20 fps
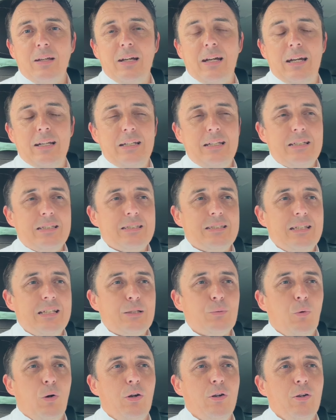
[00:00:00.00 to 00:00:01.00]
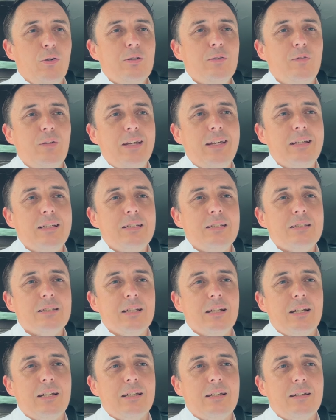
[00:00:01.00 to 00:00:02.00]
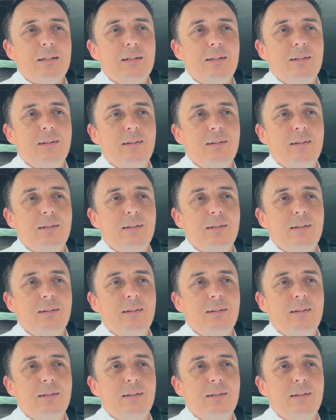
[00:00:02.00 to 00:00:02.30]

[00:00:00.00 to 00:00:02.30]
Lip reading: And it's one of those things, like,